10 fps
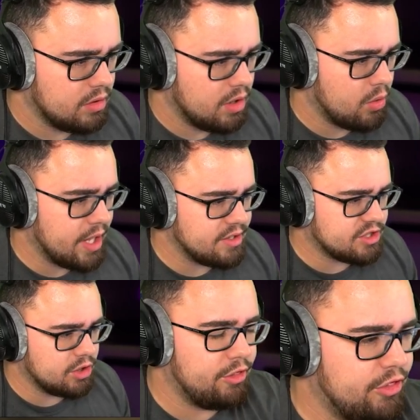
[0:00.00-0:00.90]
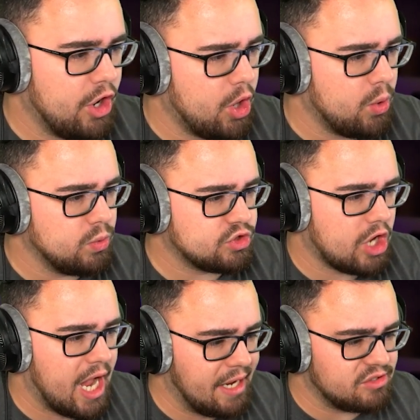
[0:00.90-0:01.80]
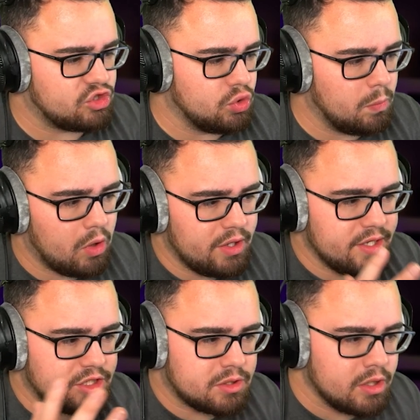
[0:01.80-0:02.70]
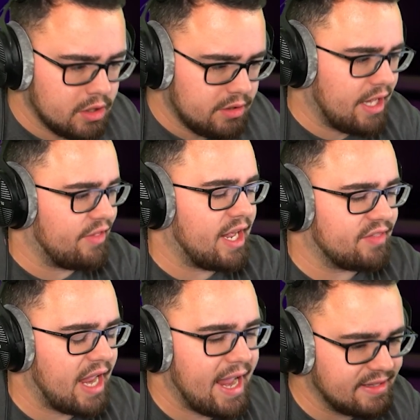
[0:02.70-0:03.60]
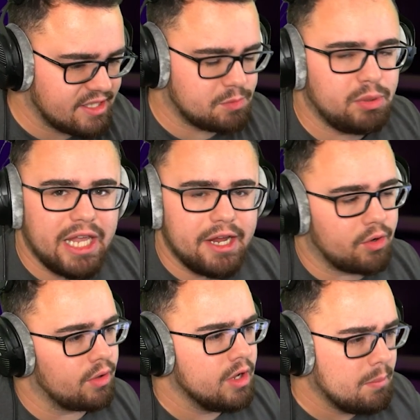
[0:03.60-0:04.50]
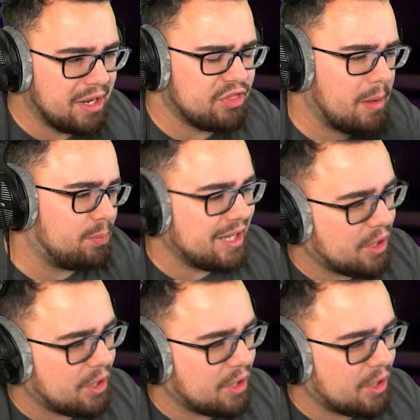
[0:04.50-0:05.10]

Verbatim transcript: Okay, so those, I assume, is, yeah, they got the hands. It's player. But I thought player